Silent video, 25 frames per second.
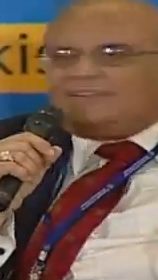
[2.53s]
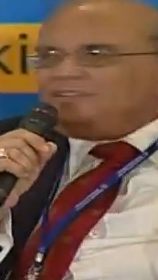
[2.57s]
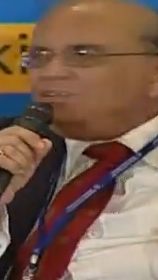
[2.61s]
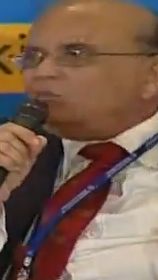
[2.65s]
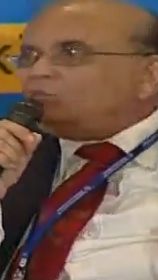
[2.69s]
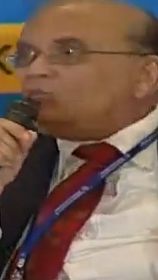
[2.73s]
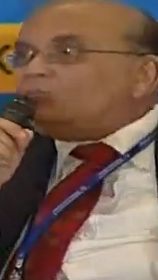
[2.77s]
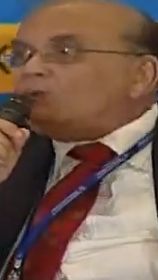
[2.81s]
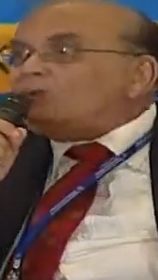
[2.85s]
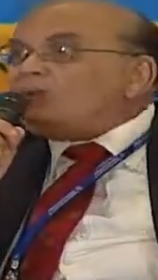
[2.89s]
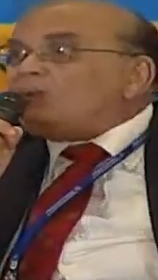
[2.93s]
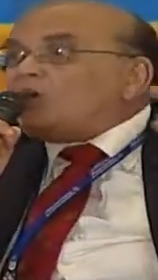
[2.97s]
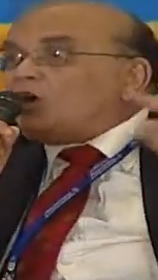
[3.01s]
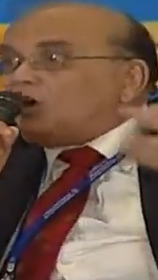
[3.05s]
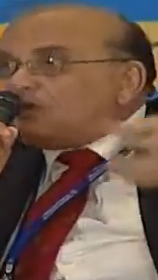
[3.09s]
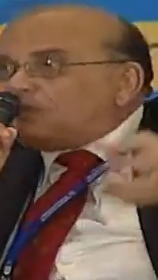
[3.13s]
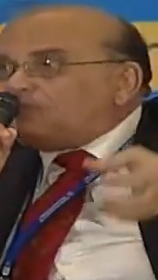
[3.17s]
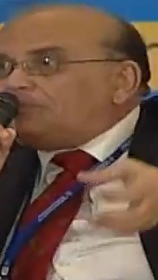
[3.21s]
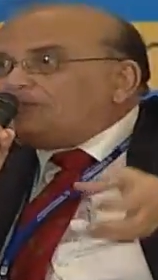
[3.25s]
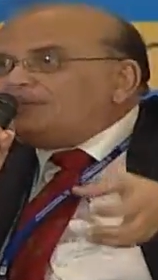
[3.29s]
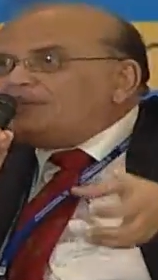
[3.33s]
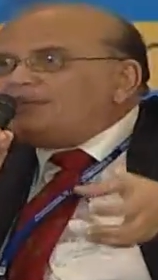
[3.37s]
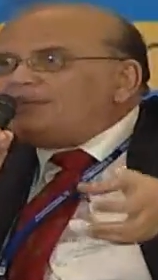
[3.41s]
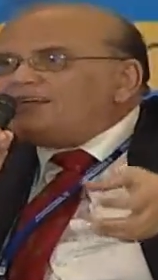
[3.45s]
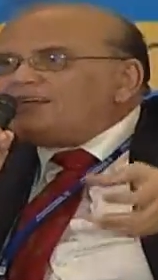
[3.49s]
you may not
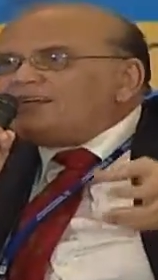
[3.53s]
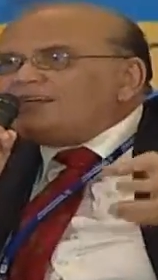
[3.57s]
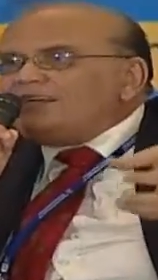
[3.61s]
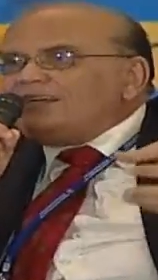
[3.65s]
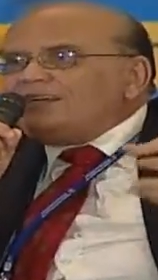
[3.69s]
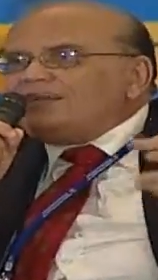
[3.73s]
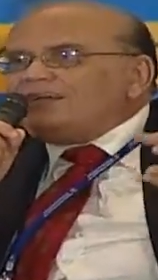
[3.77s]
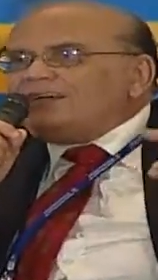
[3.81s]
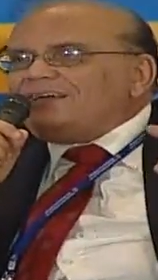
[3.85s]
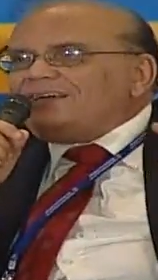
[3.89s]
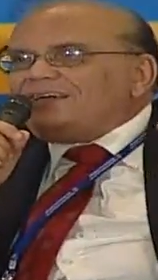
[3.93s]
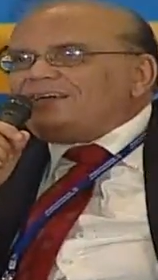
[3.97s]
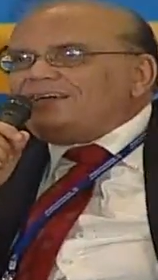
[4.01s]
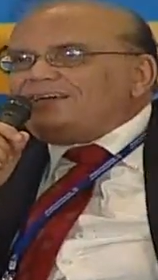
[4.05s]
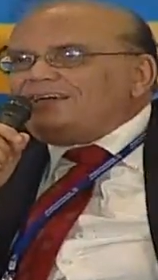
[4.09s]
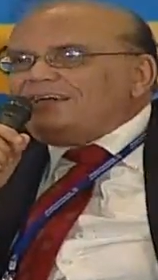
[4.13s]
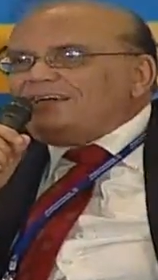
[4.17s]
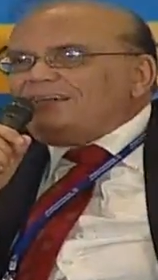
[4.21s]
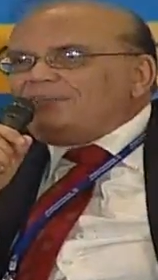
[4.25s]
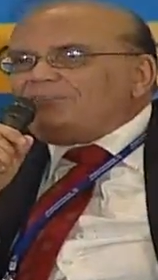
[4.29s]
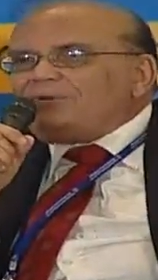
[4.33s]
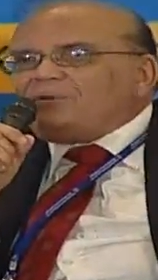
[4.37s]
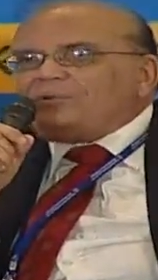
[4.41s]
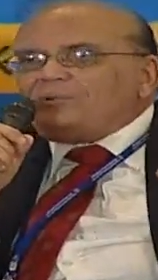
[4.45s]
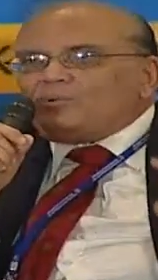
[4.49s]
be
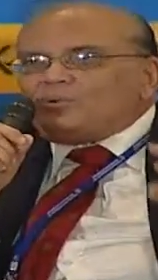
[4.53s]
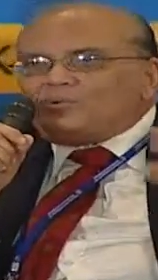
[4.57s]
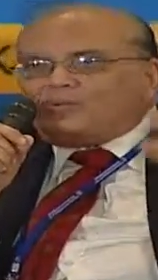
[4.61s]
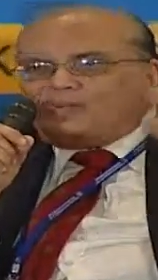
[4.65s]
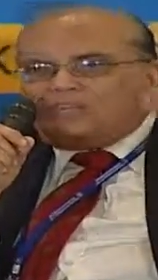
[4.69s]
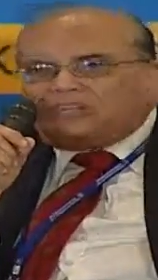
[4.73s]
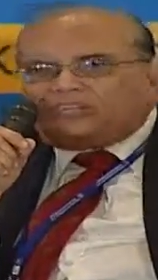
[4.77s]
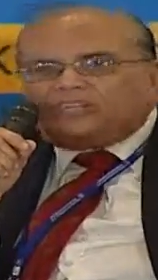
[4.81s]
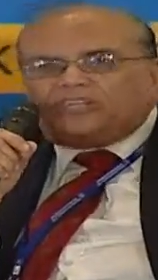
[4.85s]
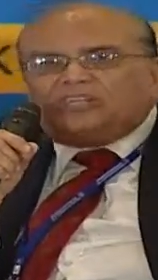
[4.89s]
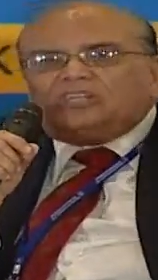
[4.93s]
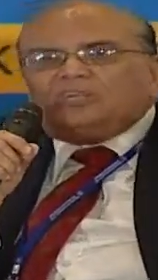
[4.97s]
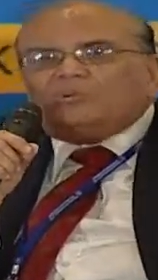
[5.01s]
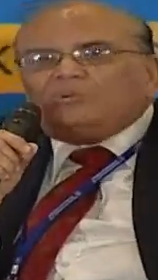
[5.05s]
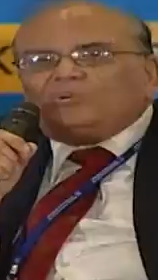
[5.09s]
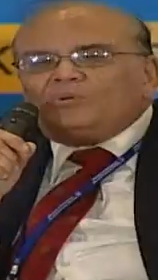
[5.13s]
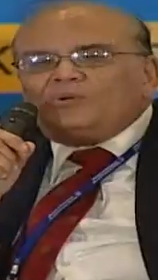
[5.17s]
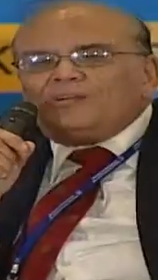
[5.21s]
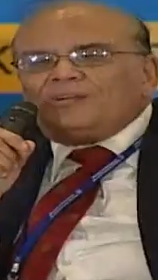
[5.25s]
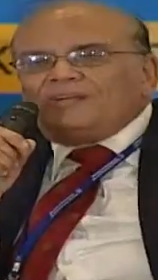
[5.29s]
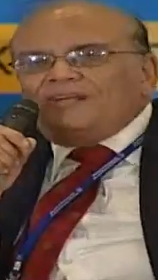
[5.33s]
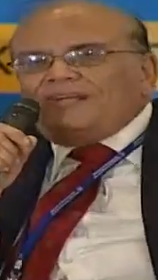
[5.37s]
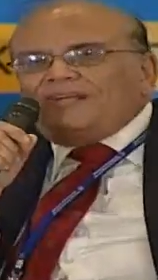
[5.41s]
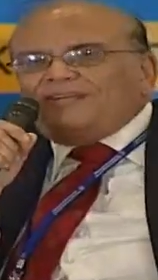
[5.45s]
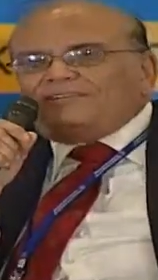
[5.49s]
able to continue
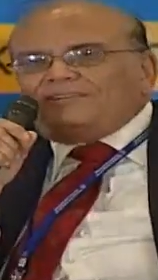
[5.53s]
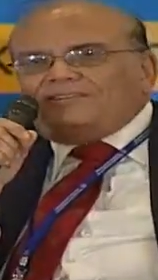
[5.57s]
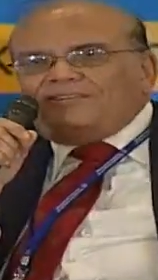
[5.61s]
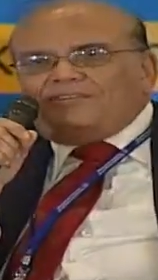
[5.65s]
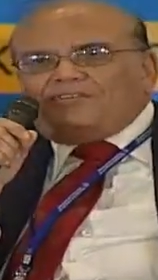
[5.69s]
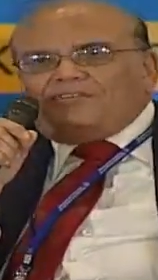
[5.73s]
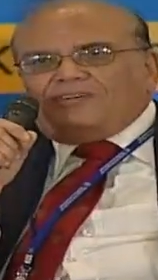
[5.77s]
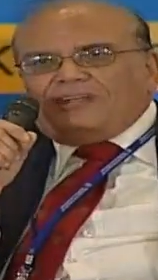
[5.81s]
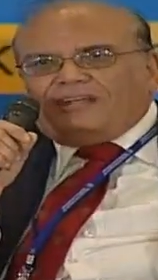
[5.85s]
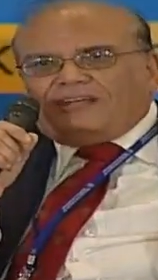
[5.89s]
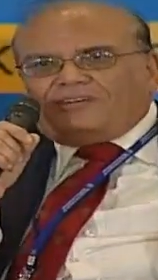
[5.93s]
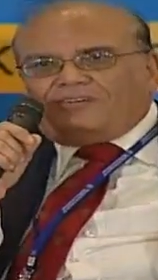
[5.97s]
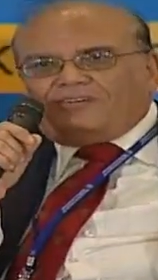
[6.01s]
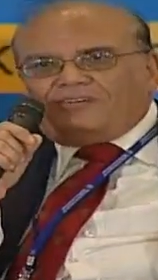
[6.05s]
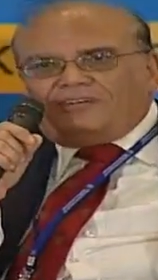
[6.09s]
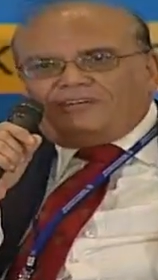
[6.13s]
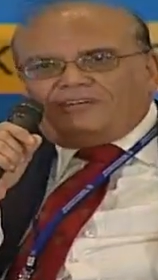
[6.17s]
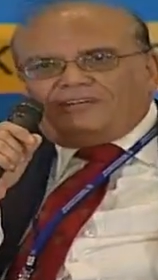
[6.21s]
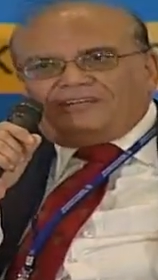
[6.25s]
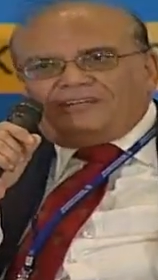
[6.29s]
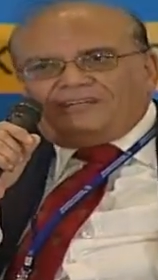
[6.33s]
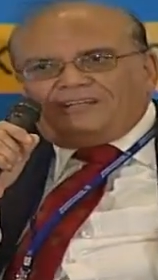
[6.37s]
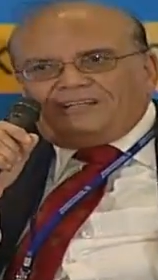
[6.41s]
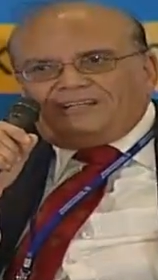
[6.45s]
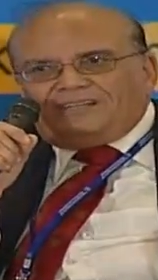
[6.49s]
as a
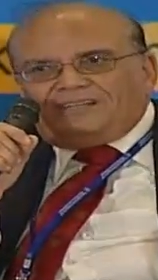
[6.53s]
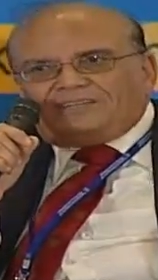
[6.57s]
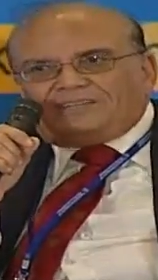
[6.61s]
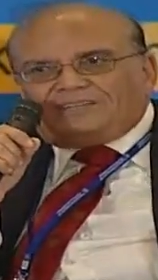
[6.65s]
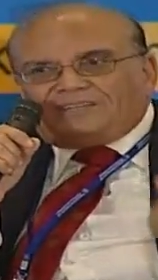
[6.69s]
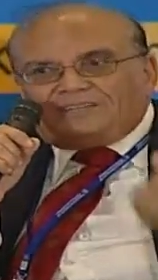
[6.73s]
director in